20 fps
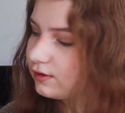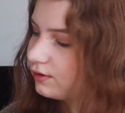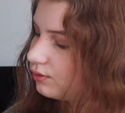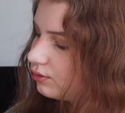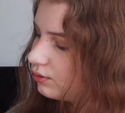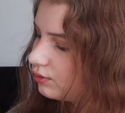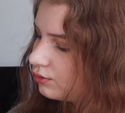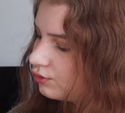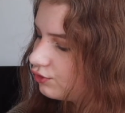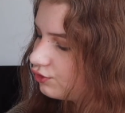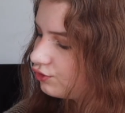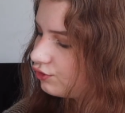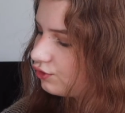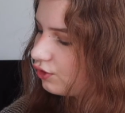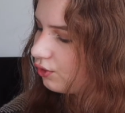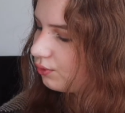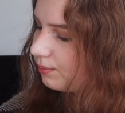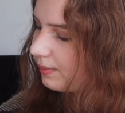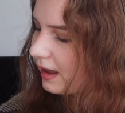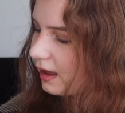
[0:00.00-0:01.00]
little
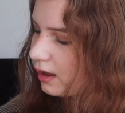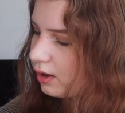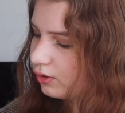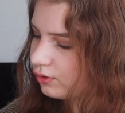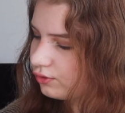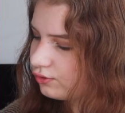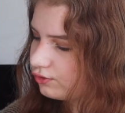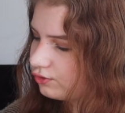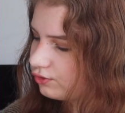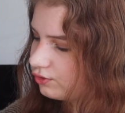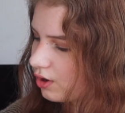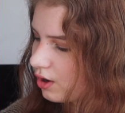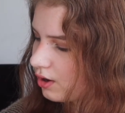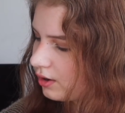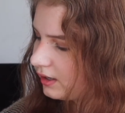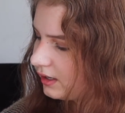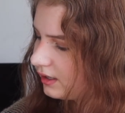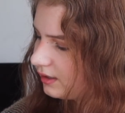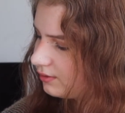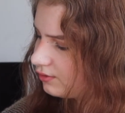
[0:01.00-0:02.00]
snowbells
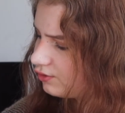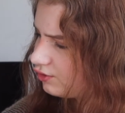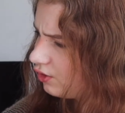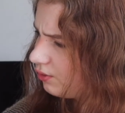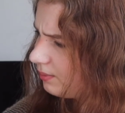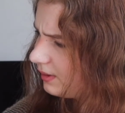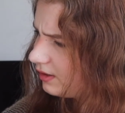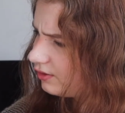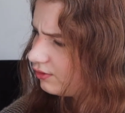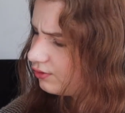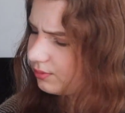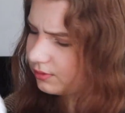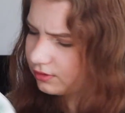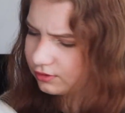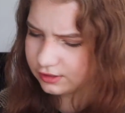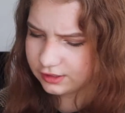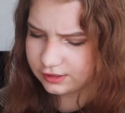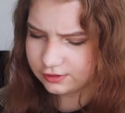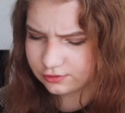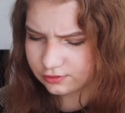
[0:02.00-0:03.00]
on it. Snowbells? What
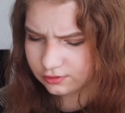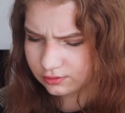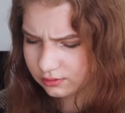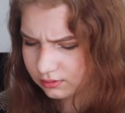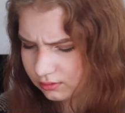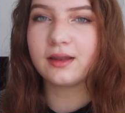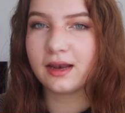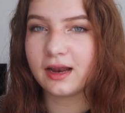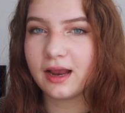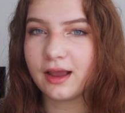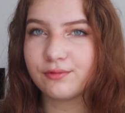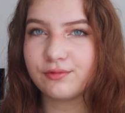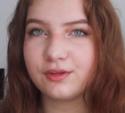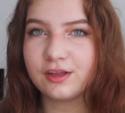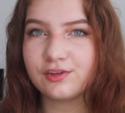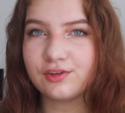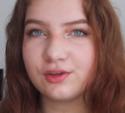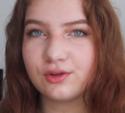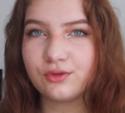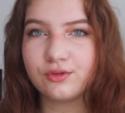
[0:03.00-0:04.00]
are these? Then I have
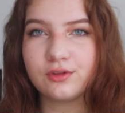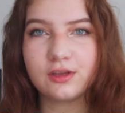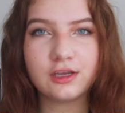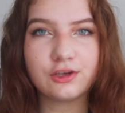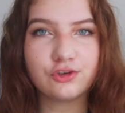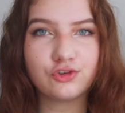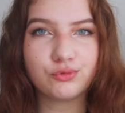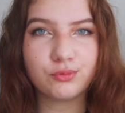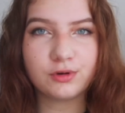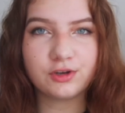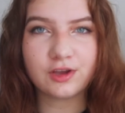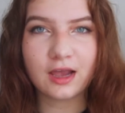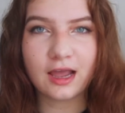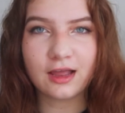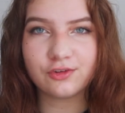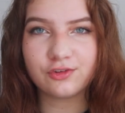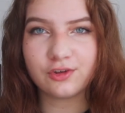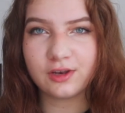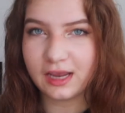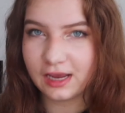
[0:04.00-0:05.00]
this little dish, which
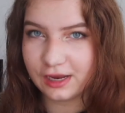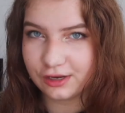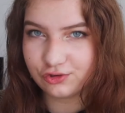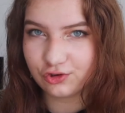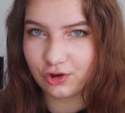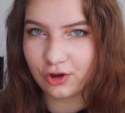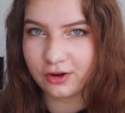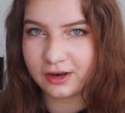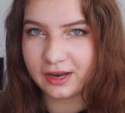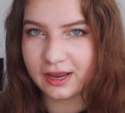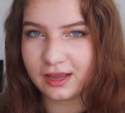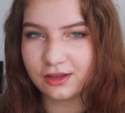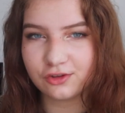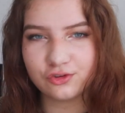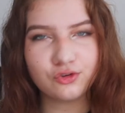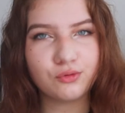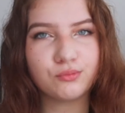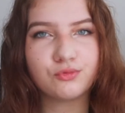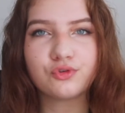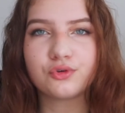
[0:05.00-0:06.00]
has an H on it and
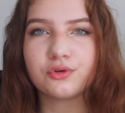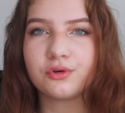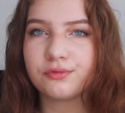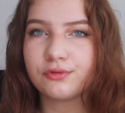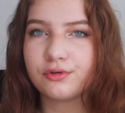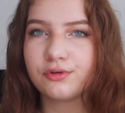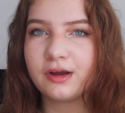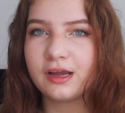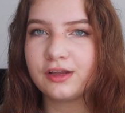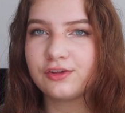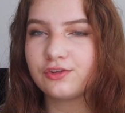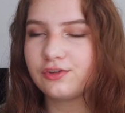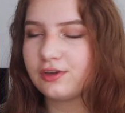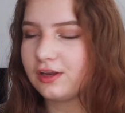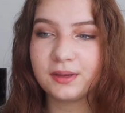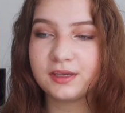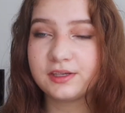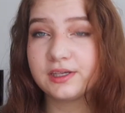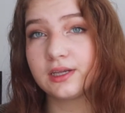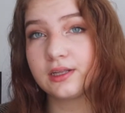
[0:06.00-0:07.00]
some sort of crest.
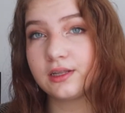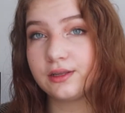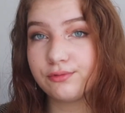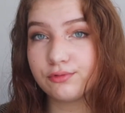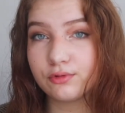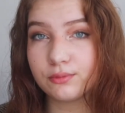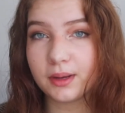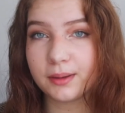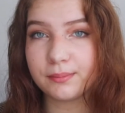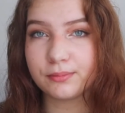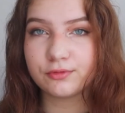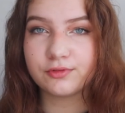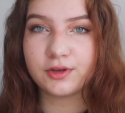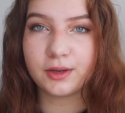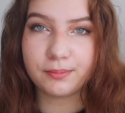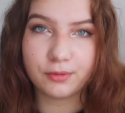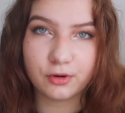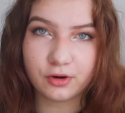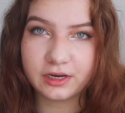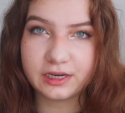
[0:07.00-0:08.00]
Basically, for my birthday
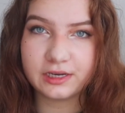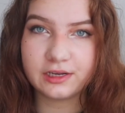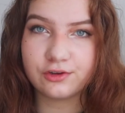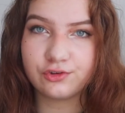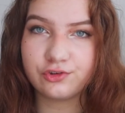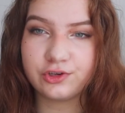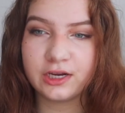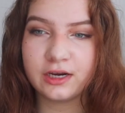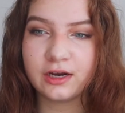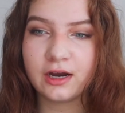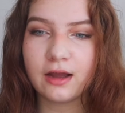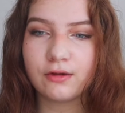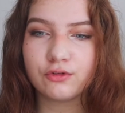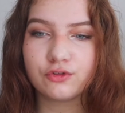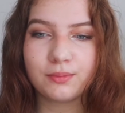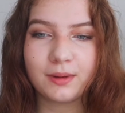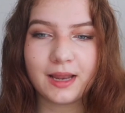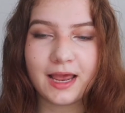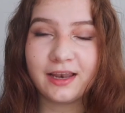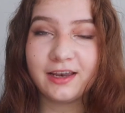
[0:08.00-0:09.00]
party this year, I
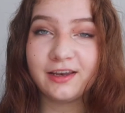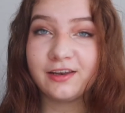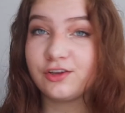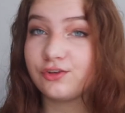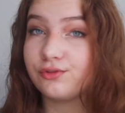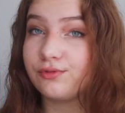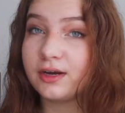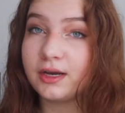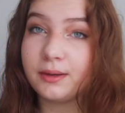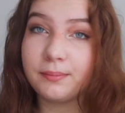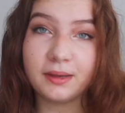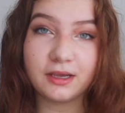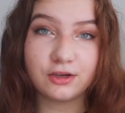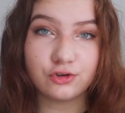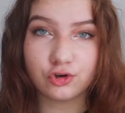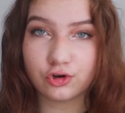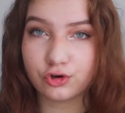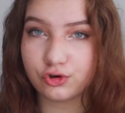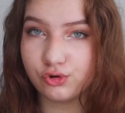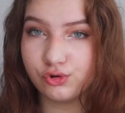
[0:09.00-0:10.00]
was planning these very big
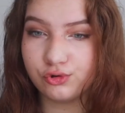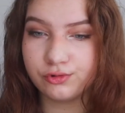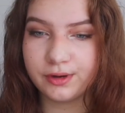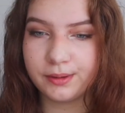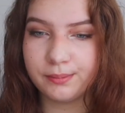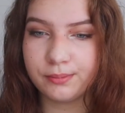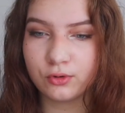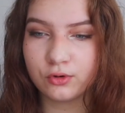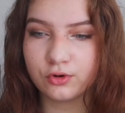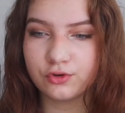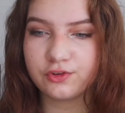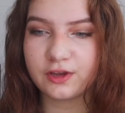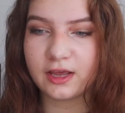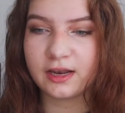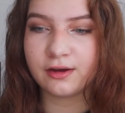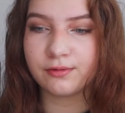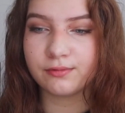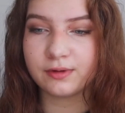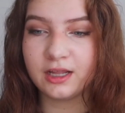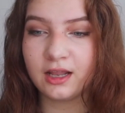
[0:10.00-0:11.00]
charcuterie boards, and
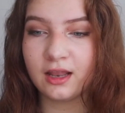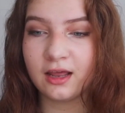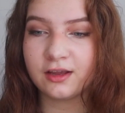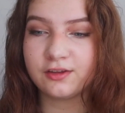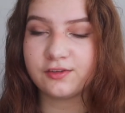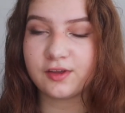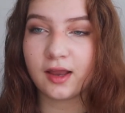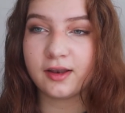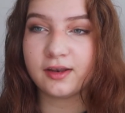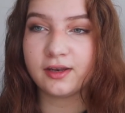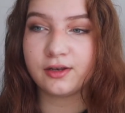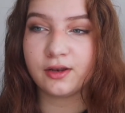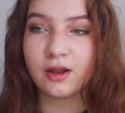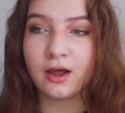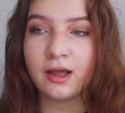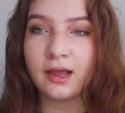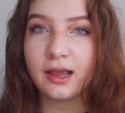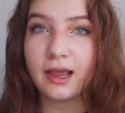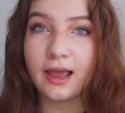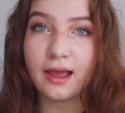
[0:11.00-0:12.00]
I realized I did
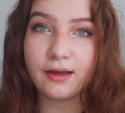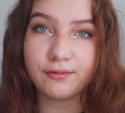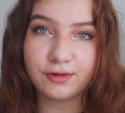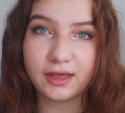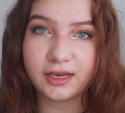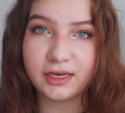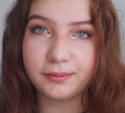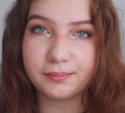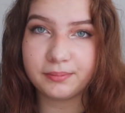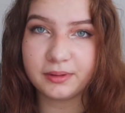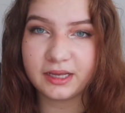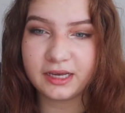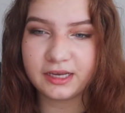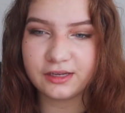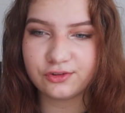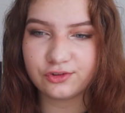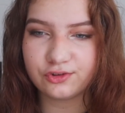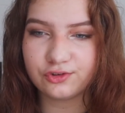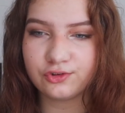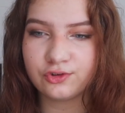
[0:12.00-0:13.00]
not have any
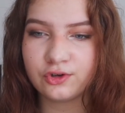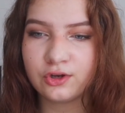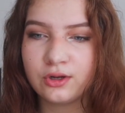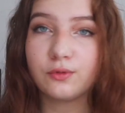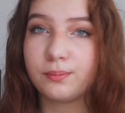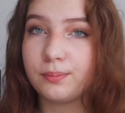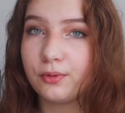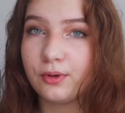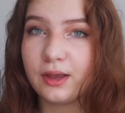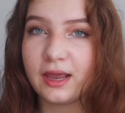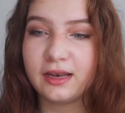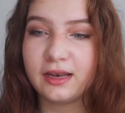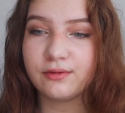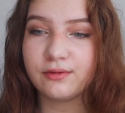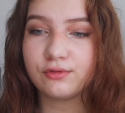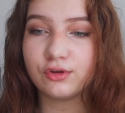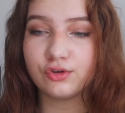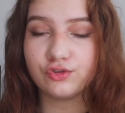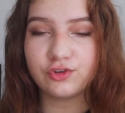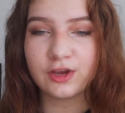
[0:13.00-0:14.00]
plates to put
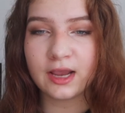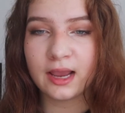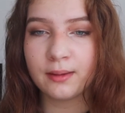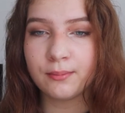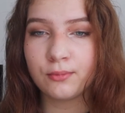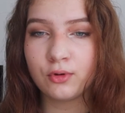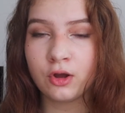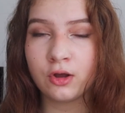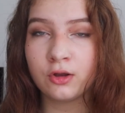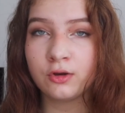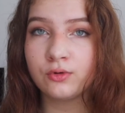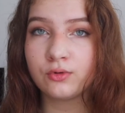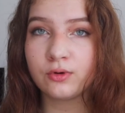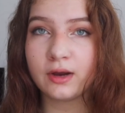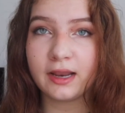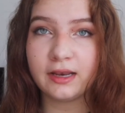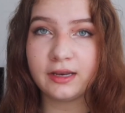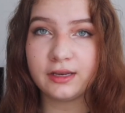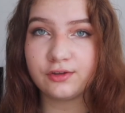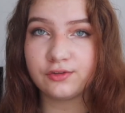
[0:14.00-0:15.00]
of the jam on or
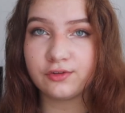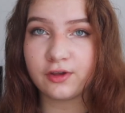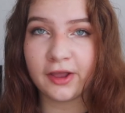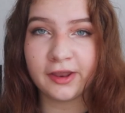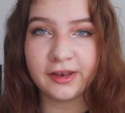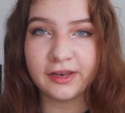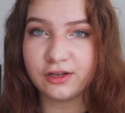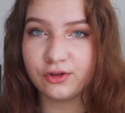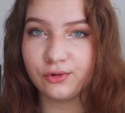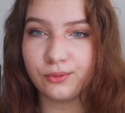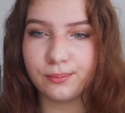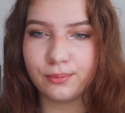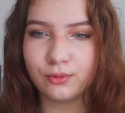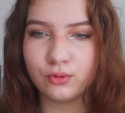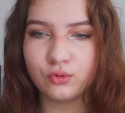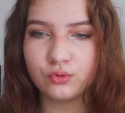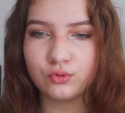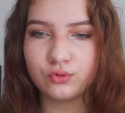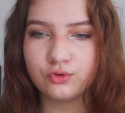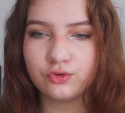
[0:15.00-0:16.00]
any tiny little
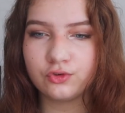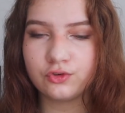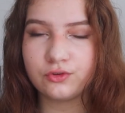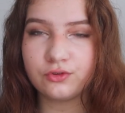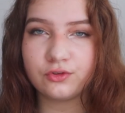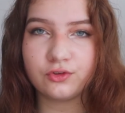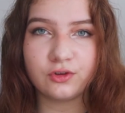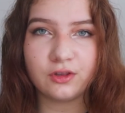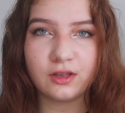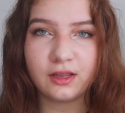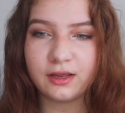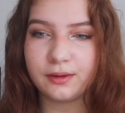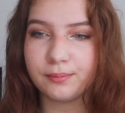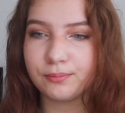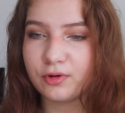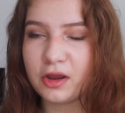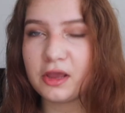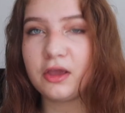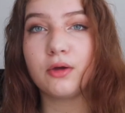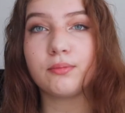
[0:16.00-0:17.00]
bowls to like
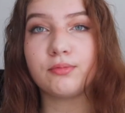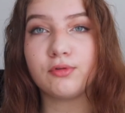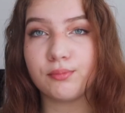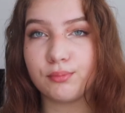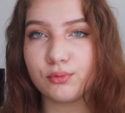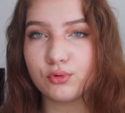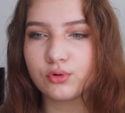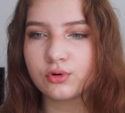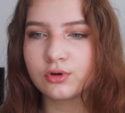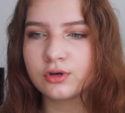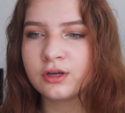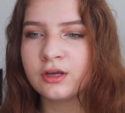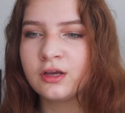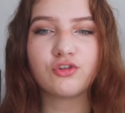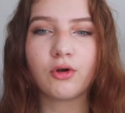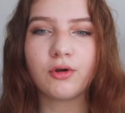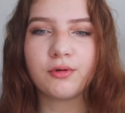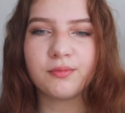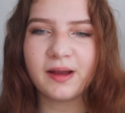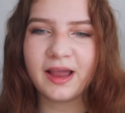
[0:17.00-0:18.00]
break up the board.
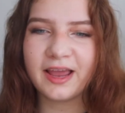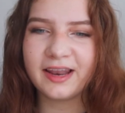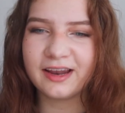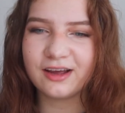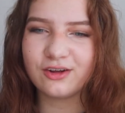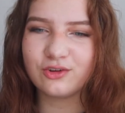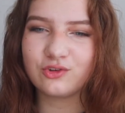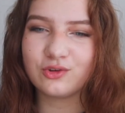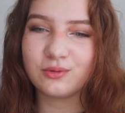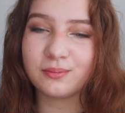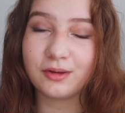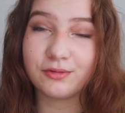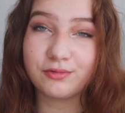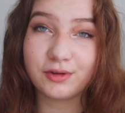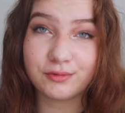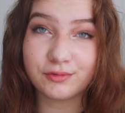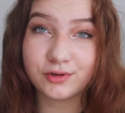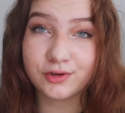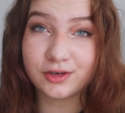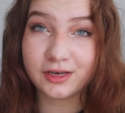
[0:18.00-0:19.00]
So I ran out to my
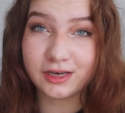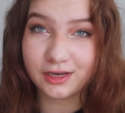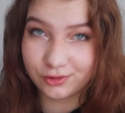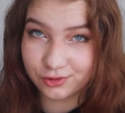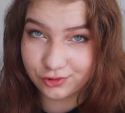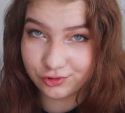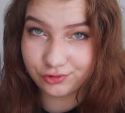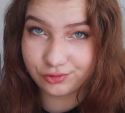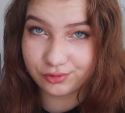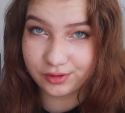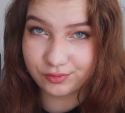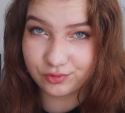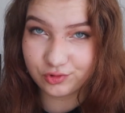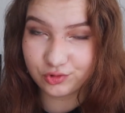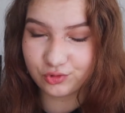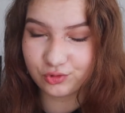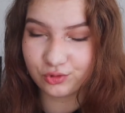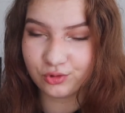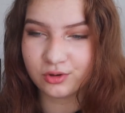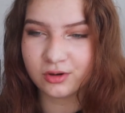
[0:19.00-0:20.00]
favorite nearest thrift
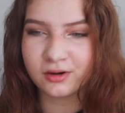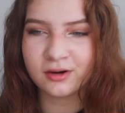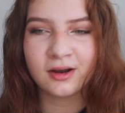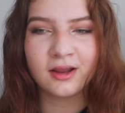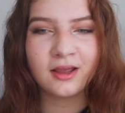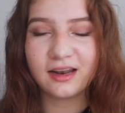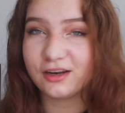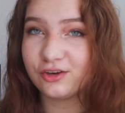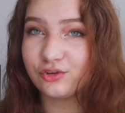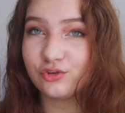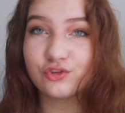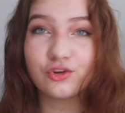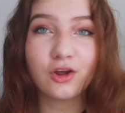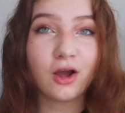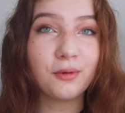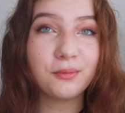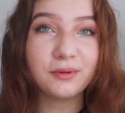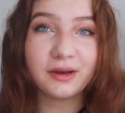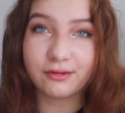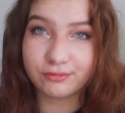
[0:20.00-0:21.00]
store and I just
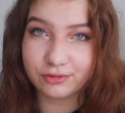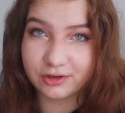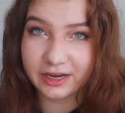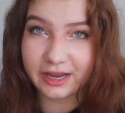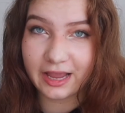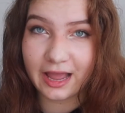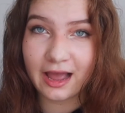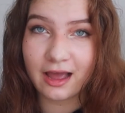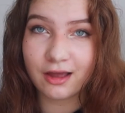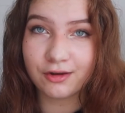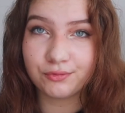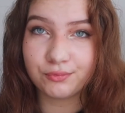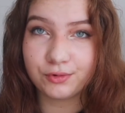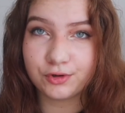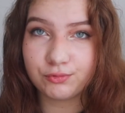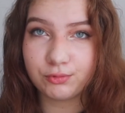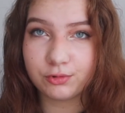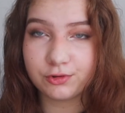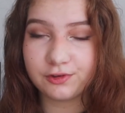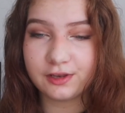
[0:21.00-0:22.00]
got whatever they had,
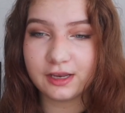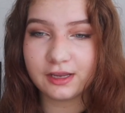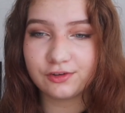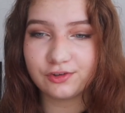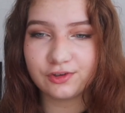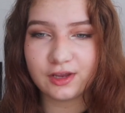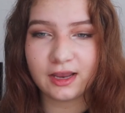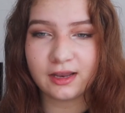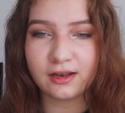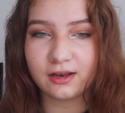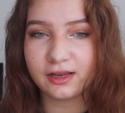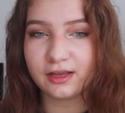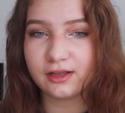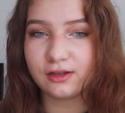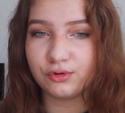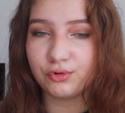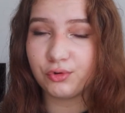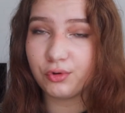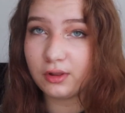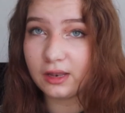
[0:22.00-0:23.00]
which was this and like a
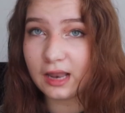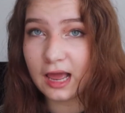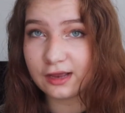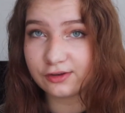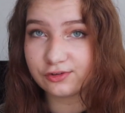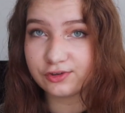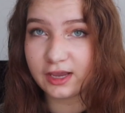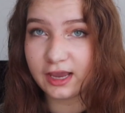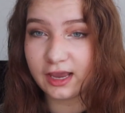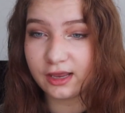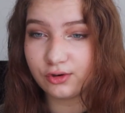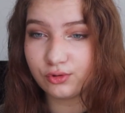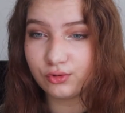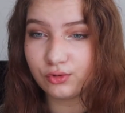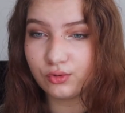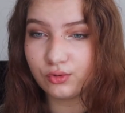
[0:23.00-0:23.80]
little glass candle